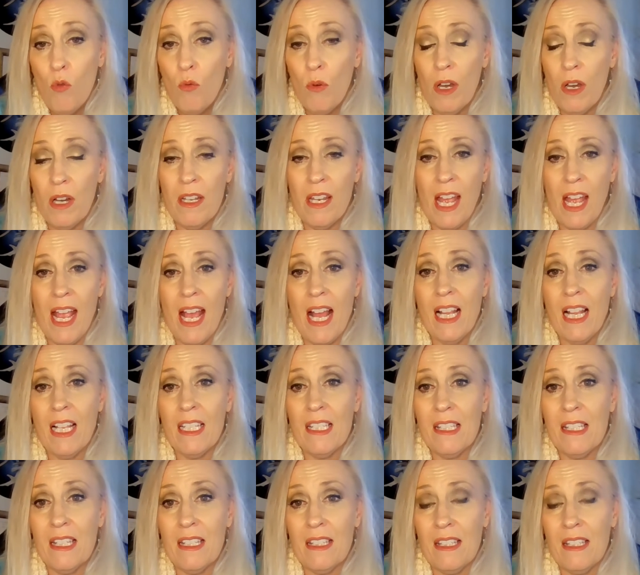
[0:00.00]
Where
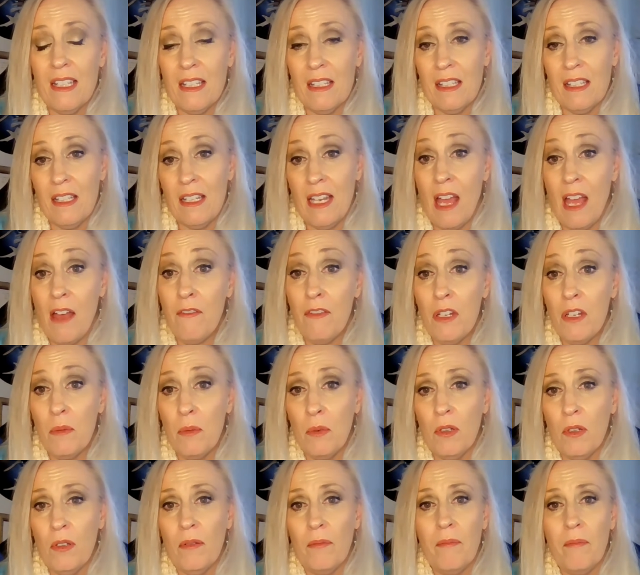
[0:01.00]
dialysis is
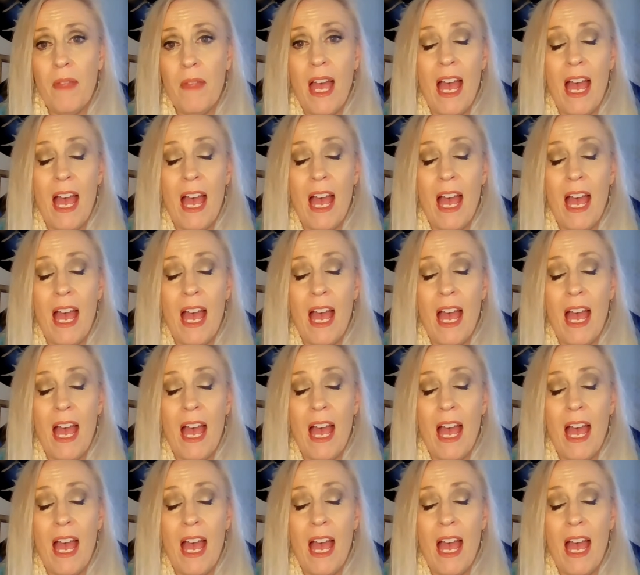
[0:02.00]
inevitable,